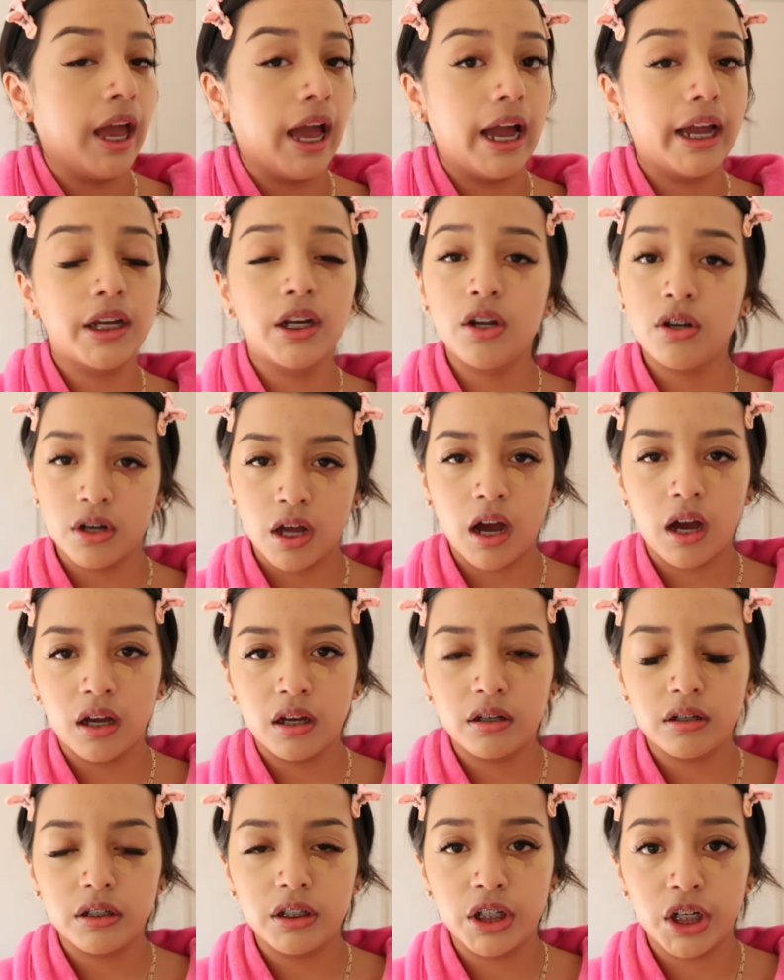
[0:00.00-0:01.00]
And you're not.
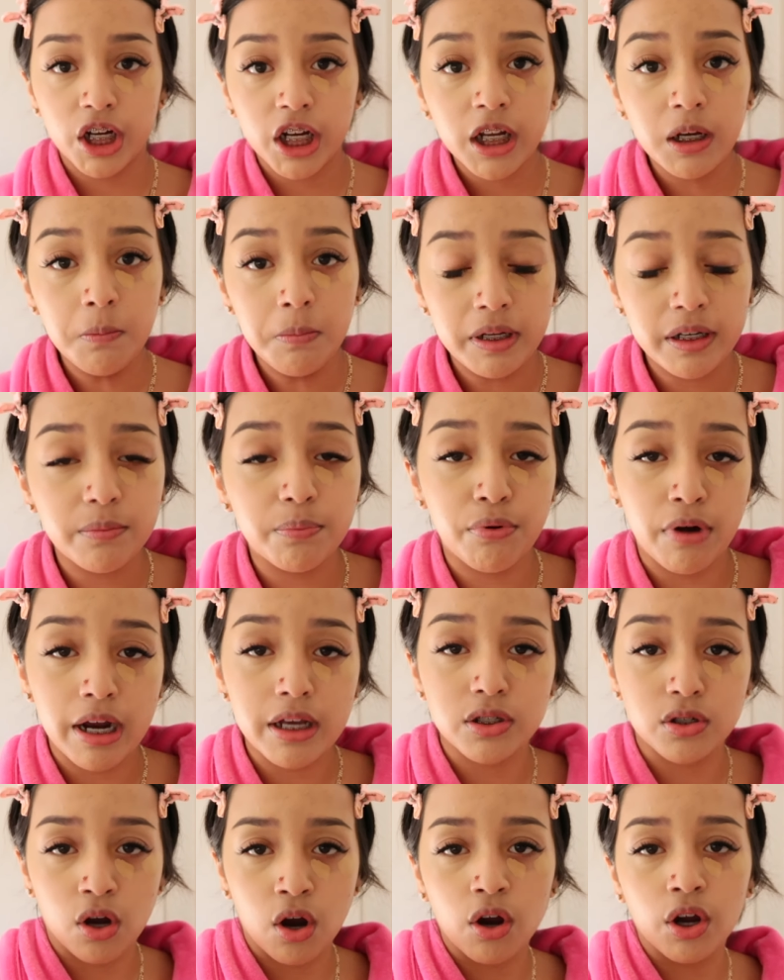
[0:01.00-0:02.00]
You're going to be
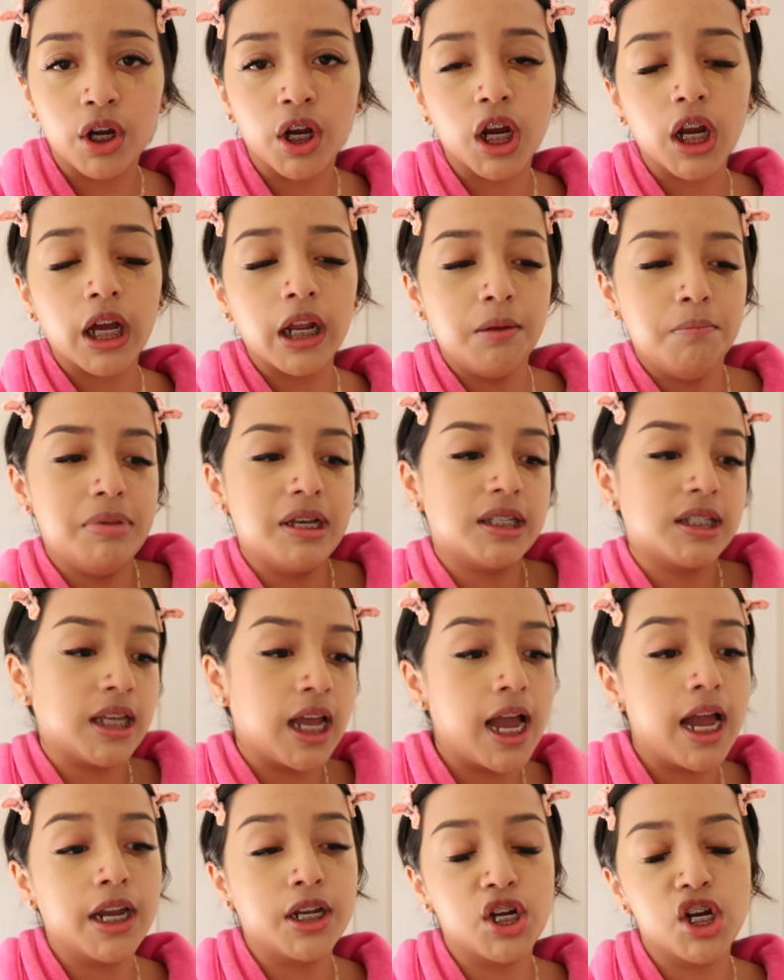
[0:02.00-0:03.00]
depressed, girl. You're going to be
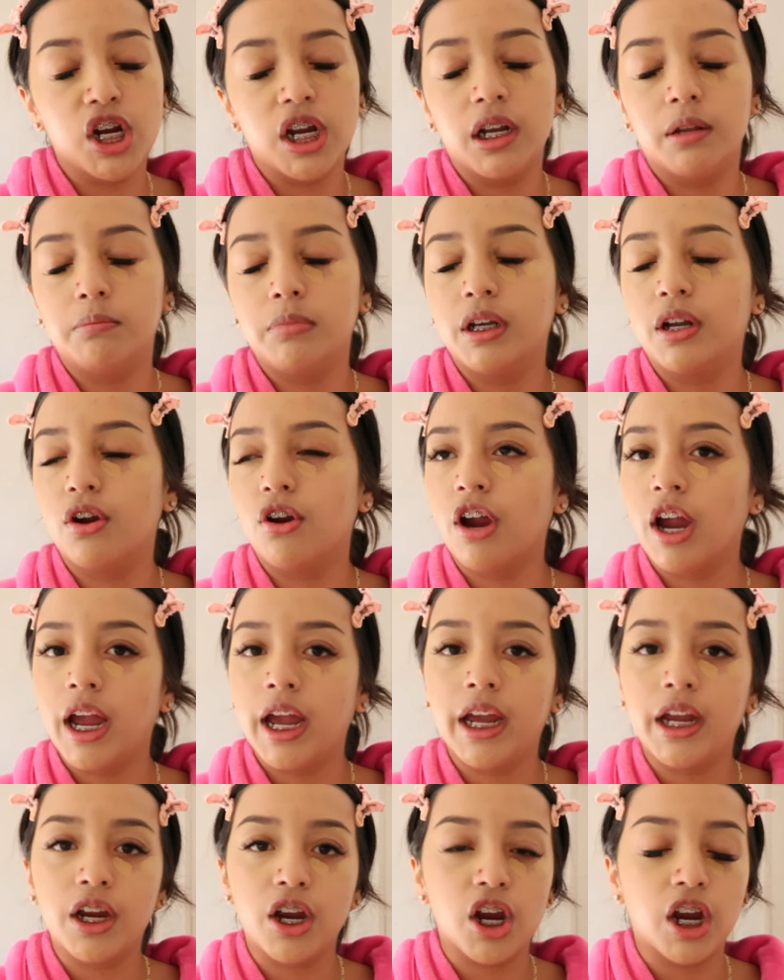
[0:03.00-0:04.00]
sad. You're going to be
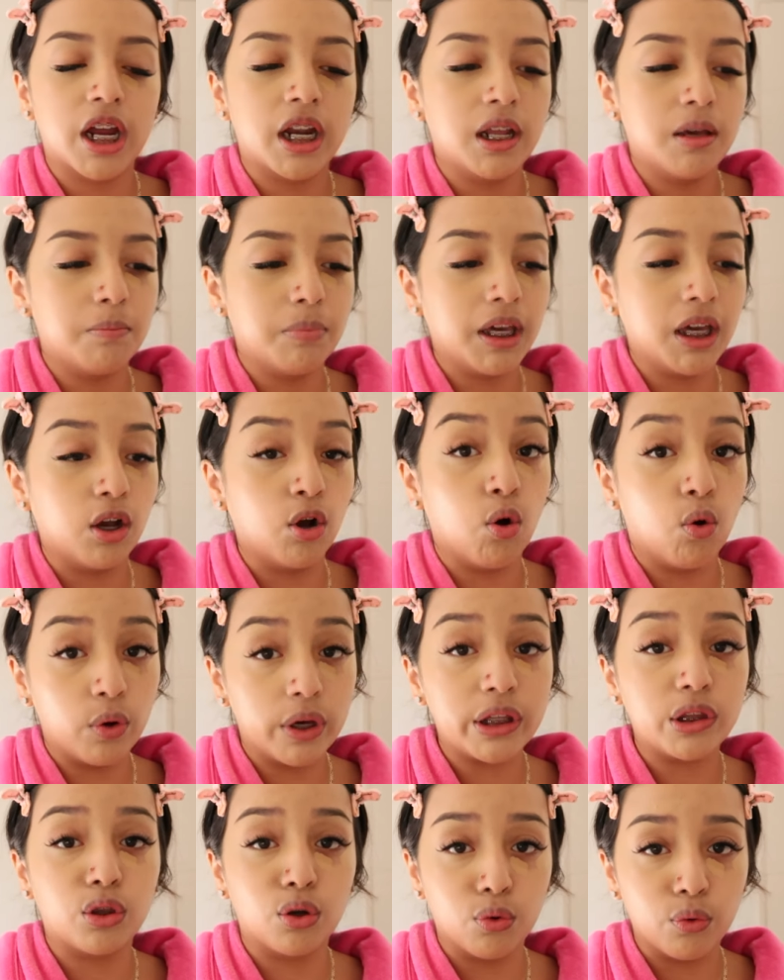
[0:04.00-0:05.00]
crying. You're going to be
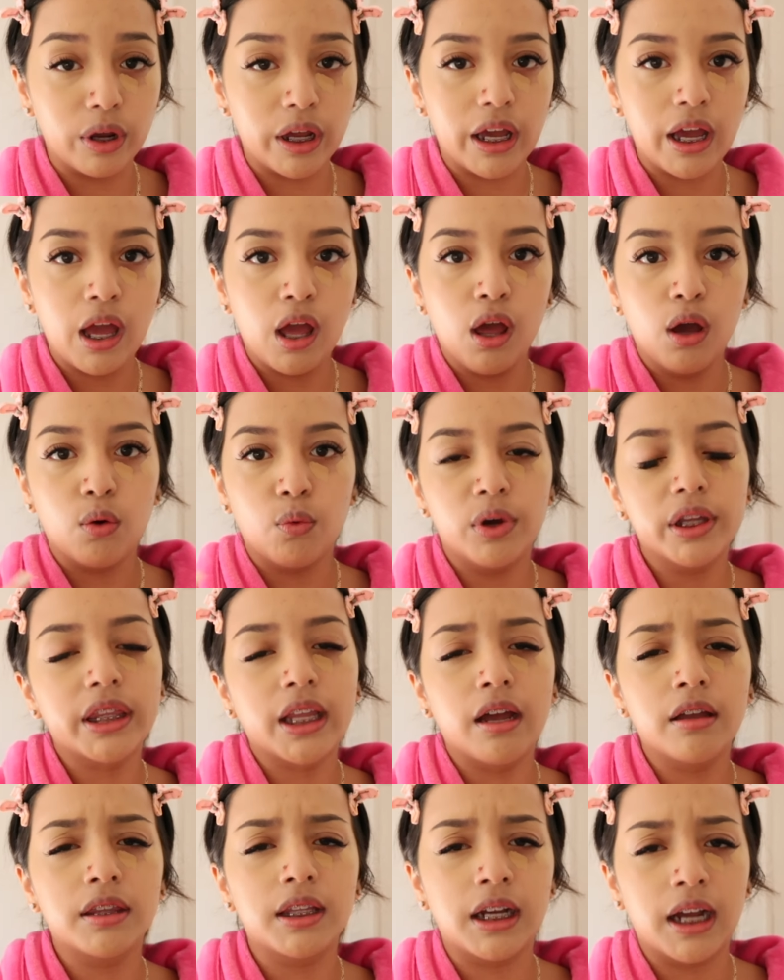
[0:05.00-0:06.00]
going through it
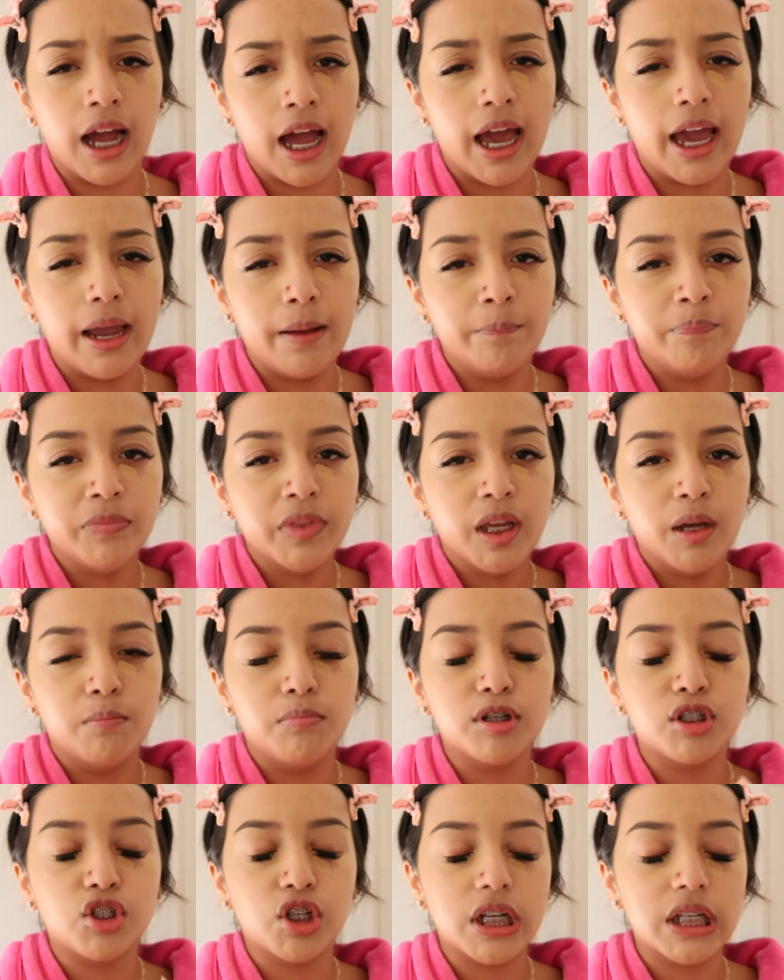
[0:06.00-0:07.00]
without the guy.
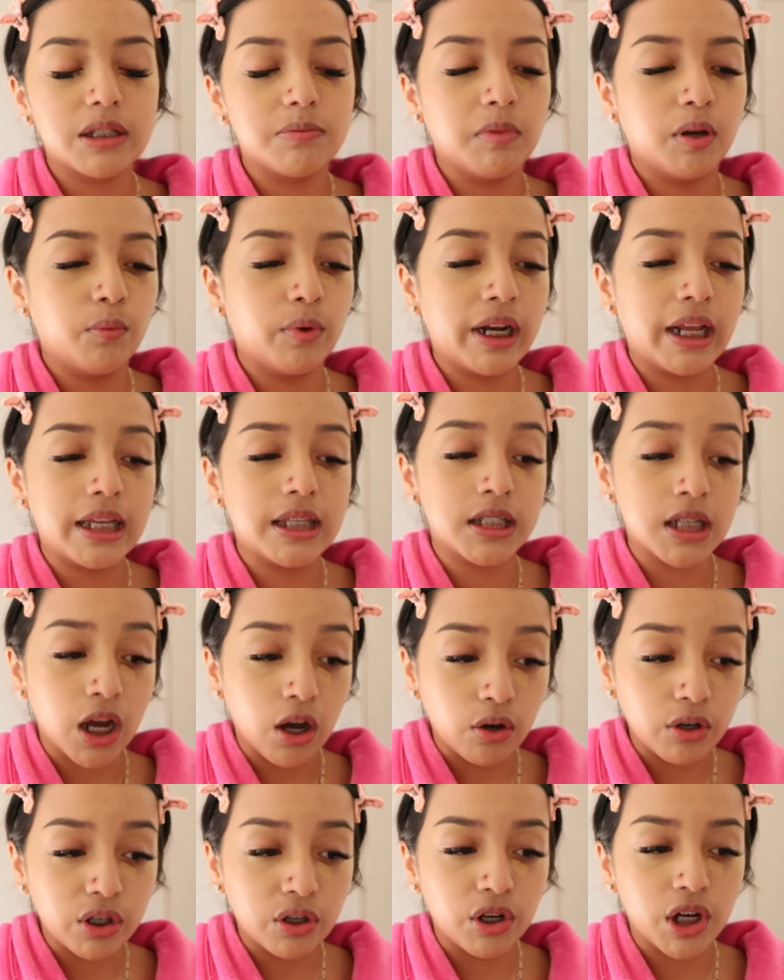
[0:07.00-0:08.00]
But trust me when I
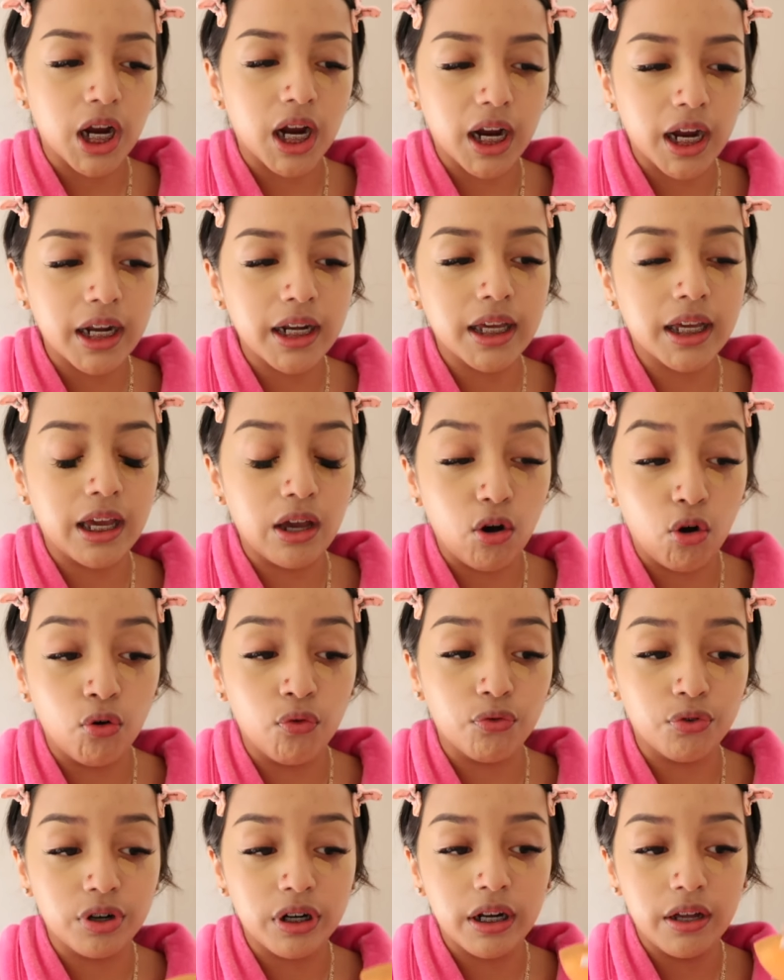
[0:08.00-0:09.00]
tell you, you're going to get
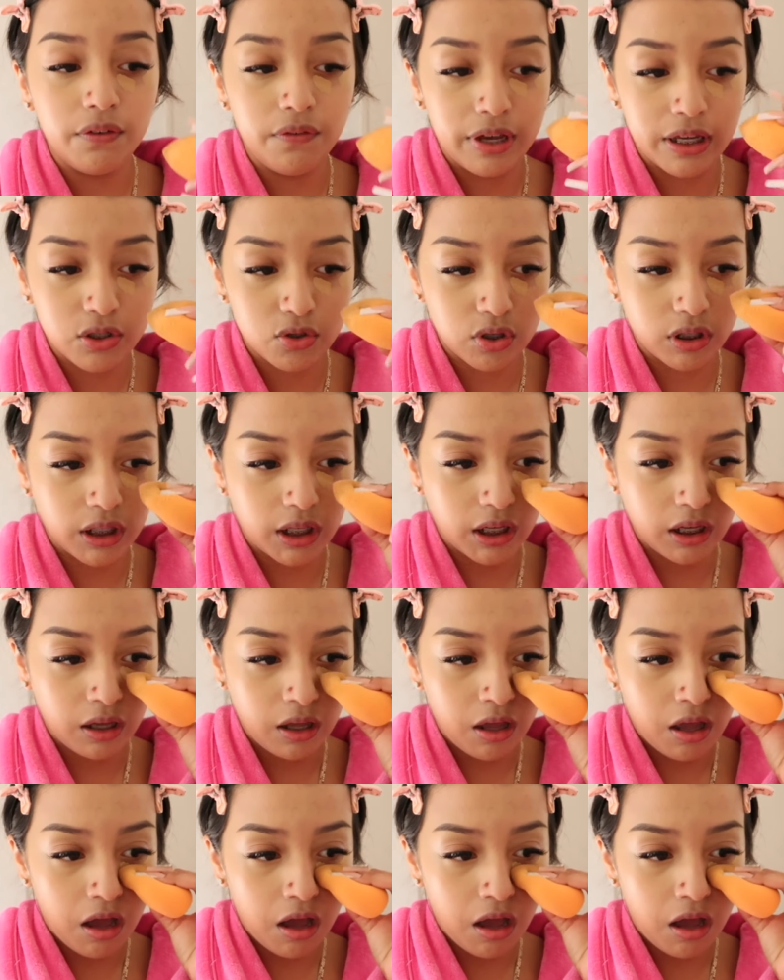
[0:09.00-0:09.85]
over it eventually.